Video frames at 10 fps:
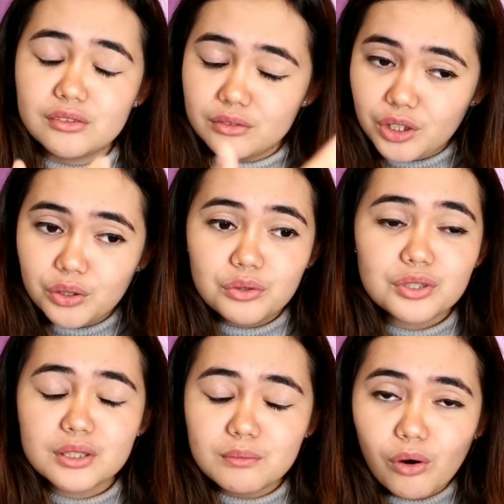new
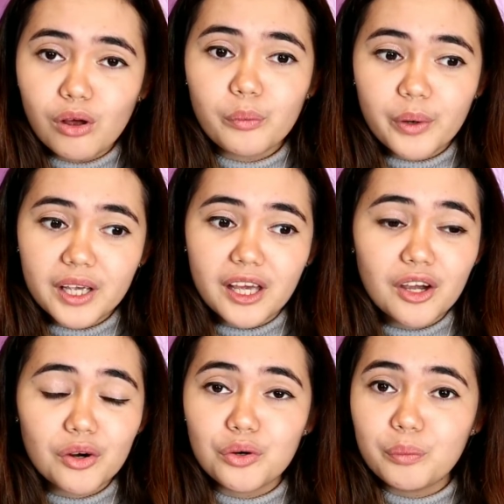small
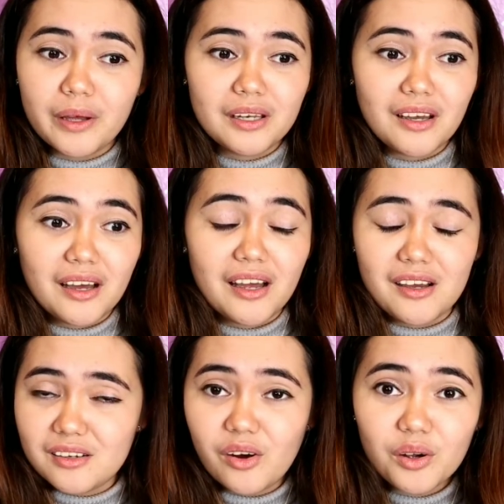working group and
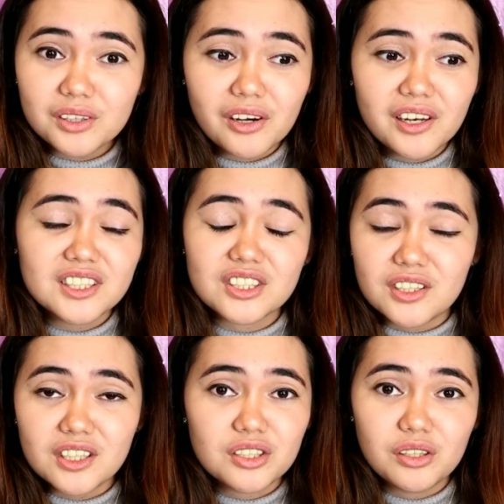Octa
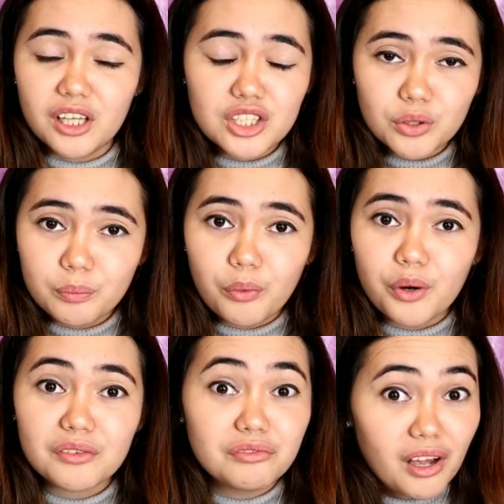Research in
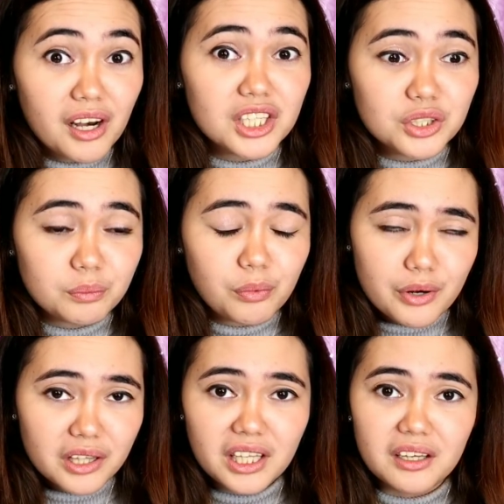support, very
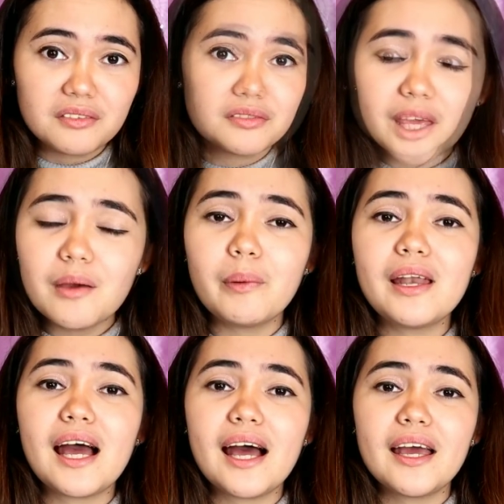supportive. We'll keep
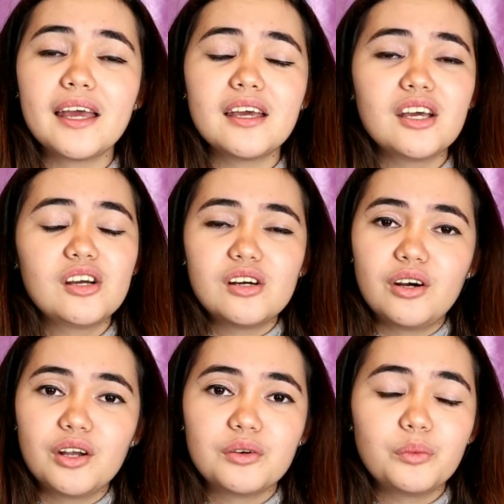an eye
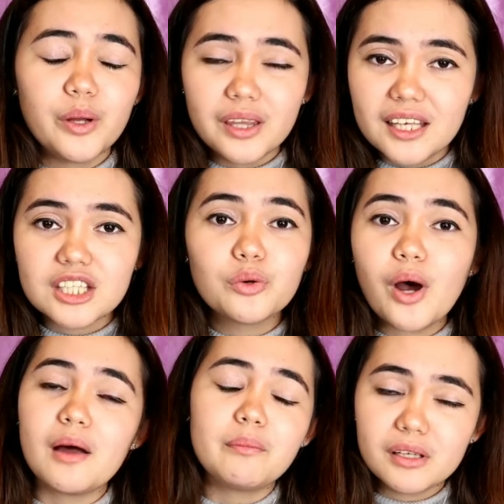on what is to
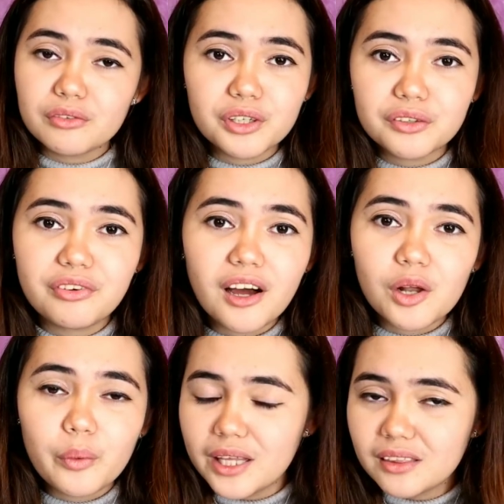happen for the
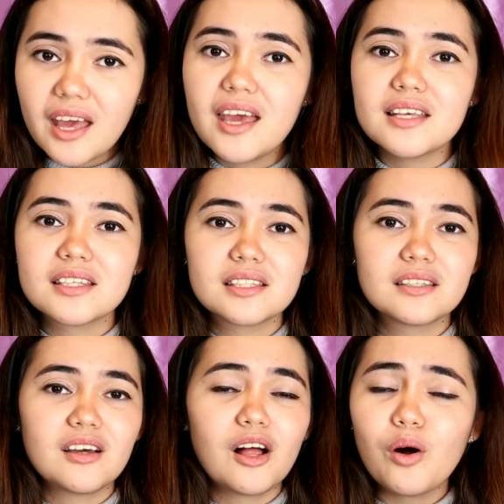following
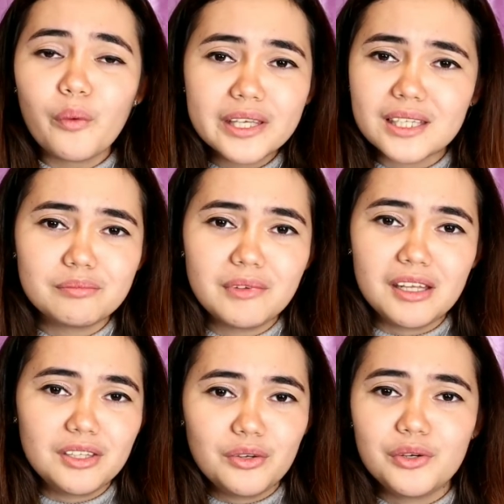days. I'll always
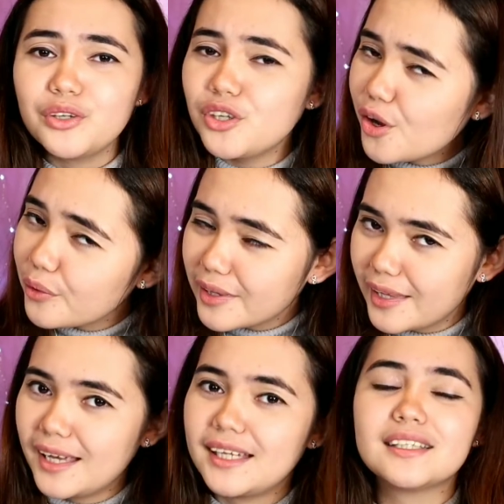update you, you know
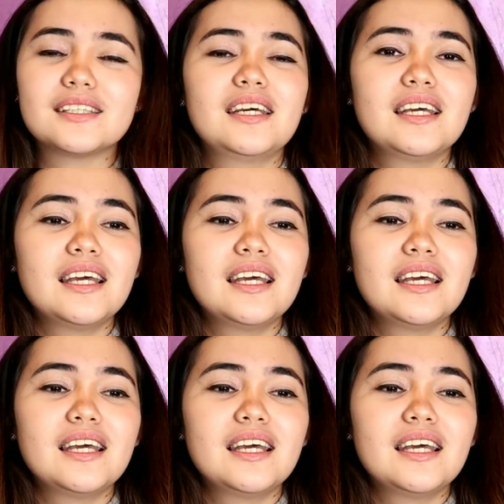that.